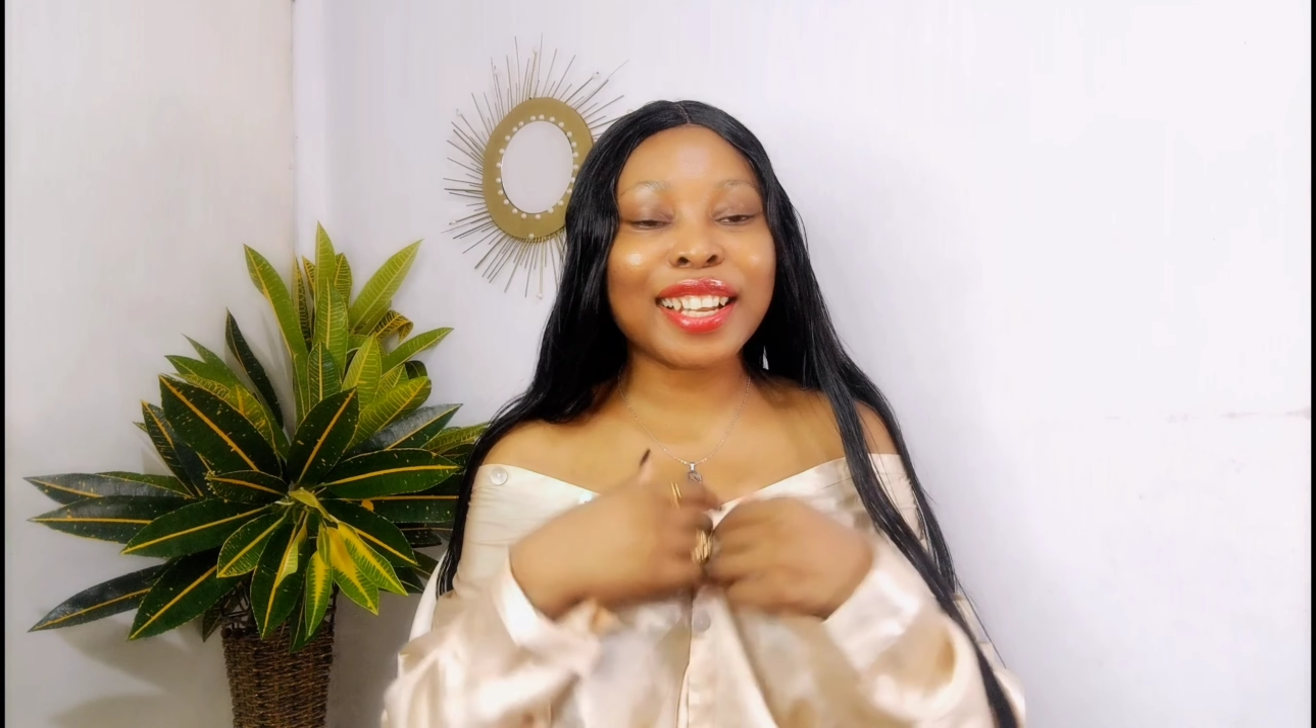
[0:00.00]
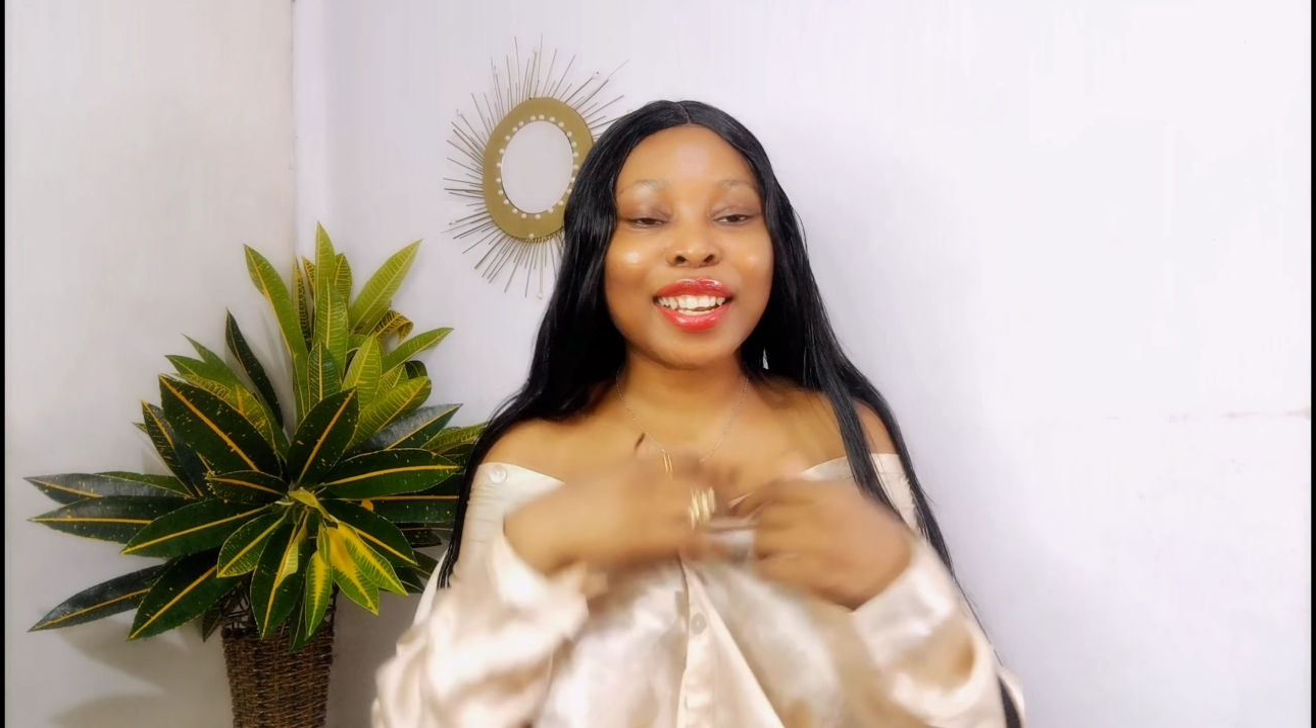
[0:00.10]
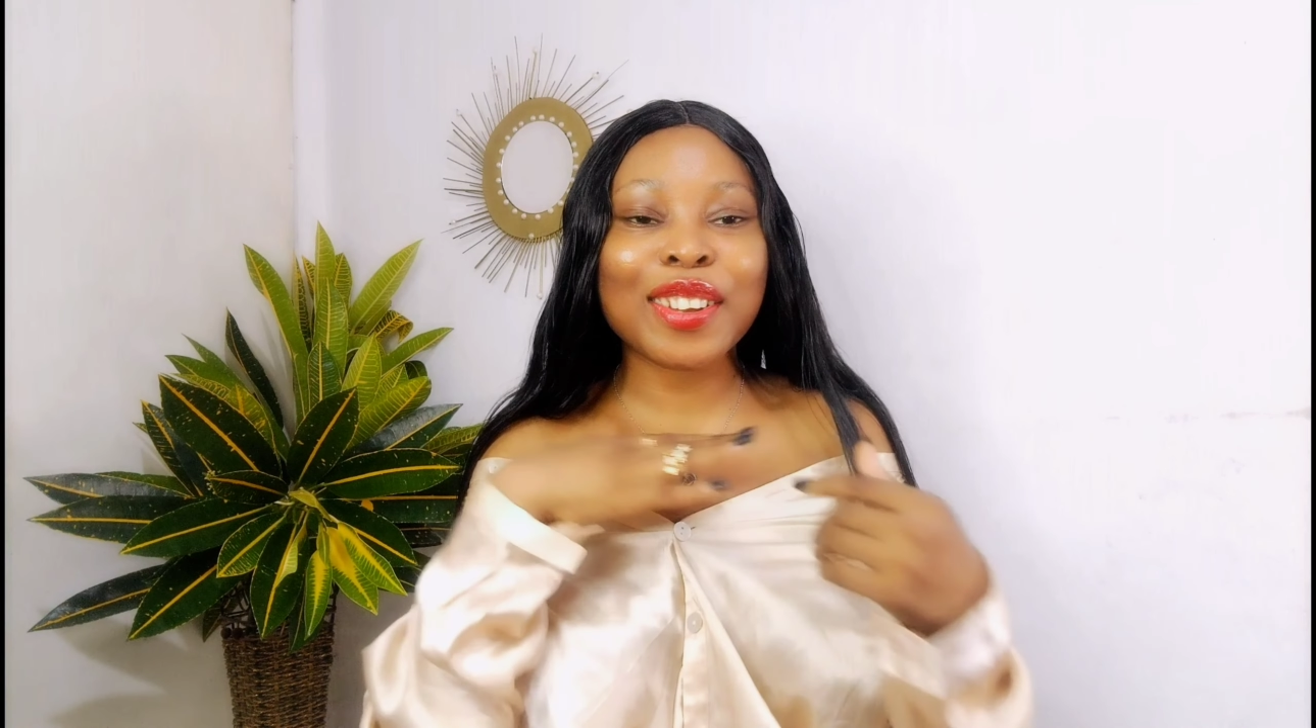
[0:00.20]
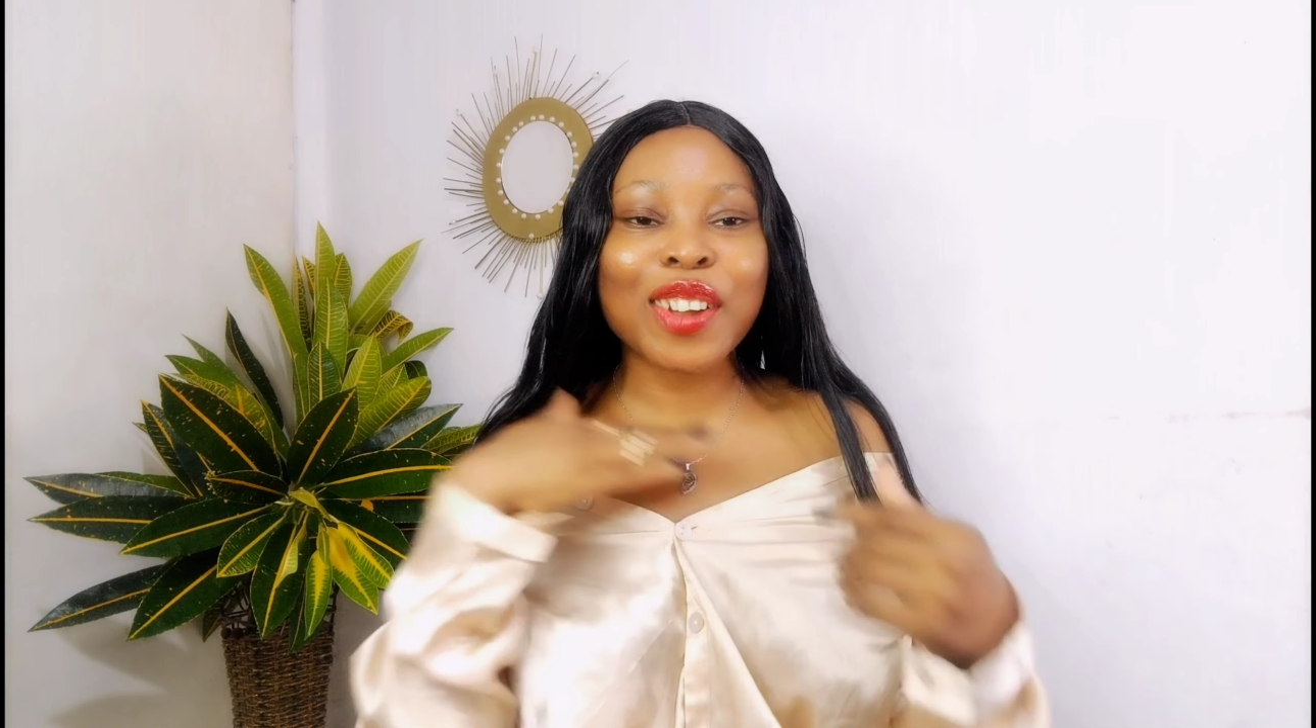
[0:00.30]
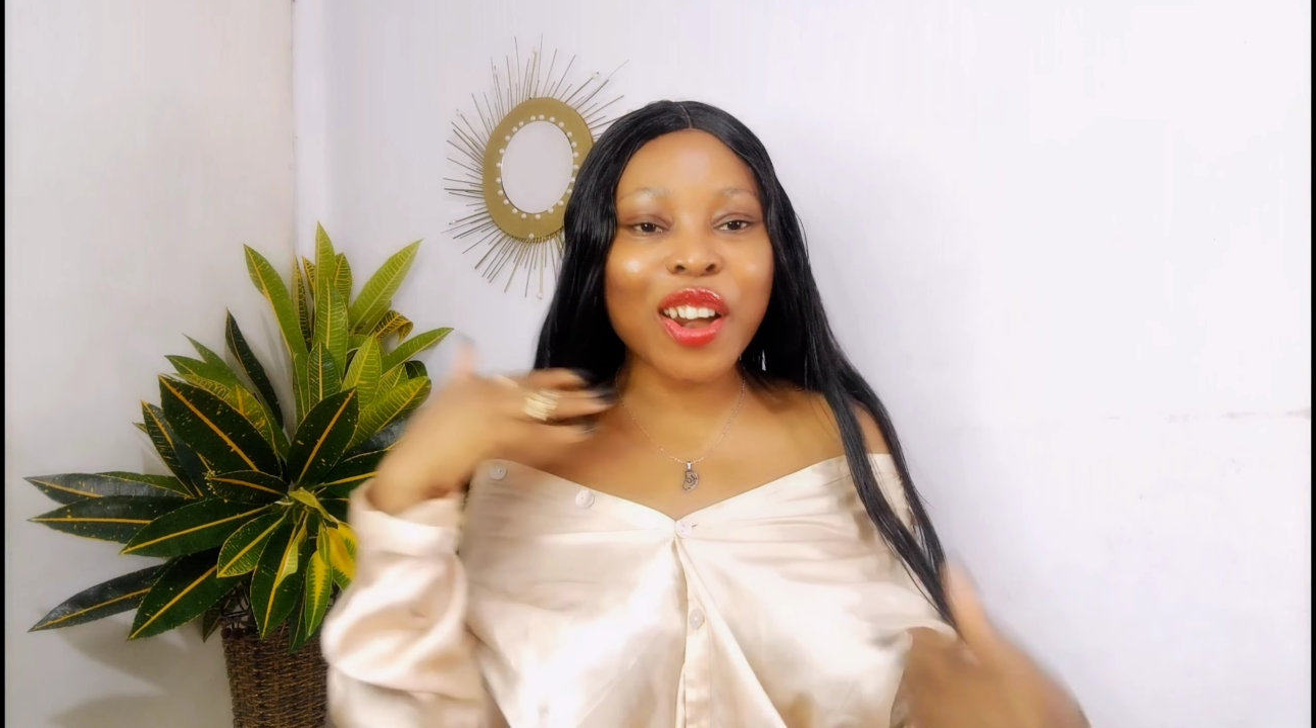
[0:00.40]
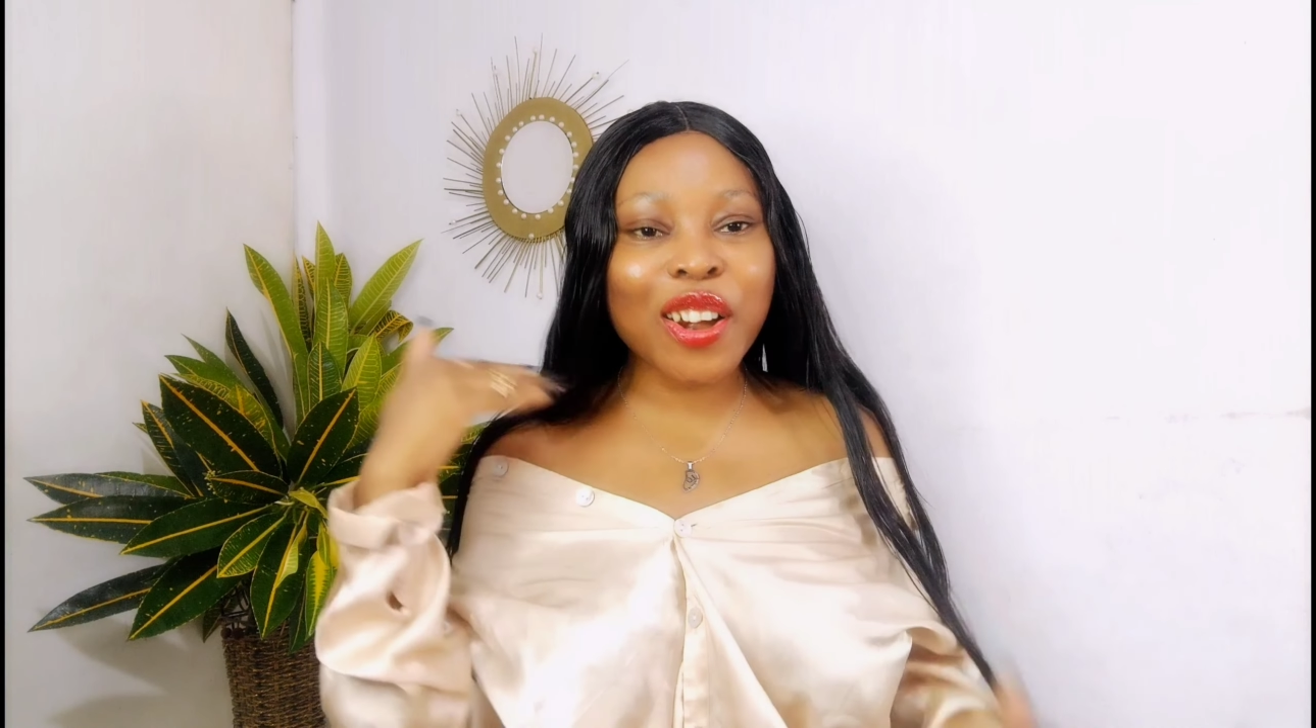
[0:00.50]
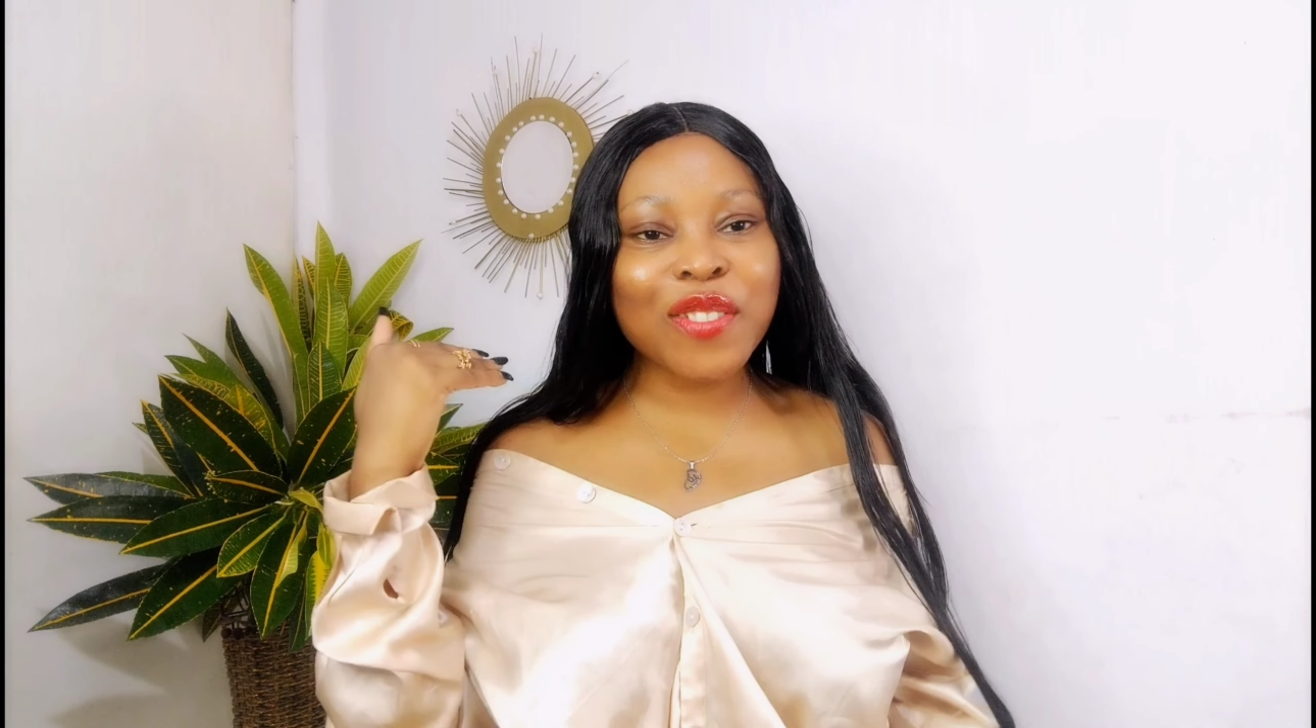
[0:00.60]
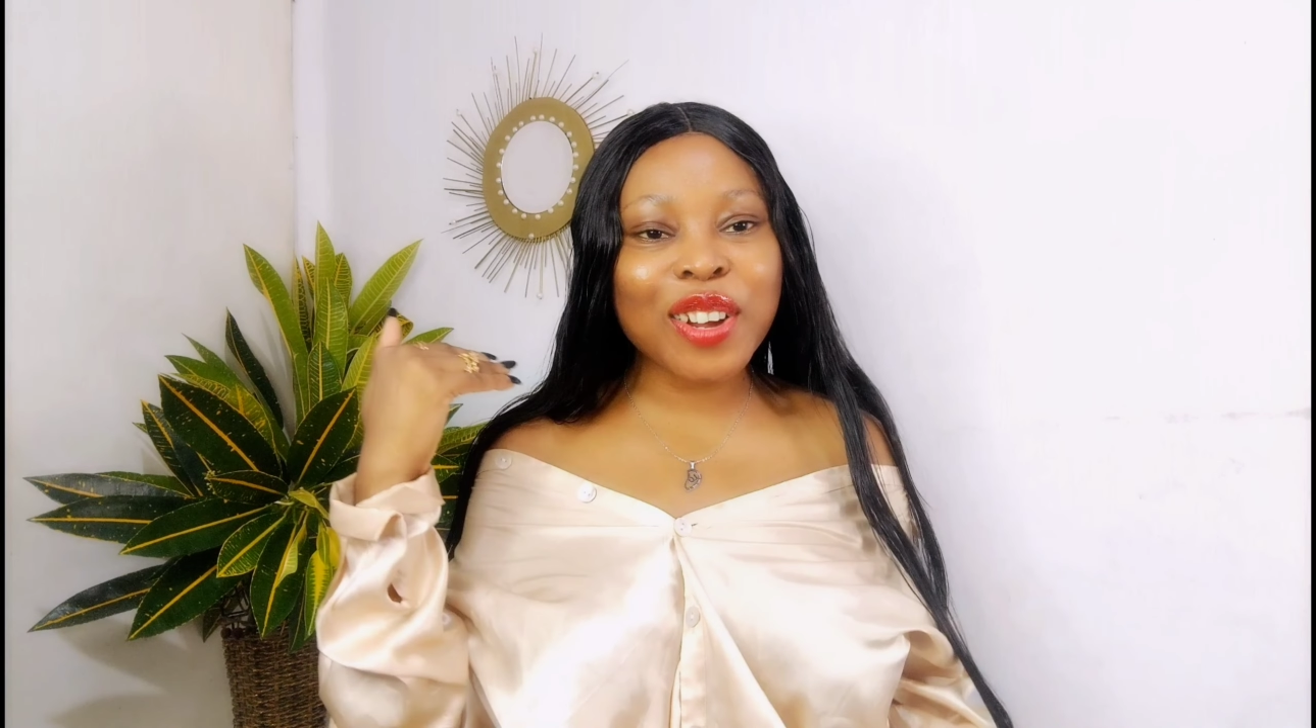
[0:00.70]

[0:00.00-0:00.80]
Alure.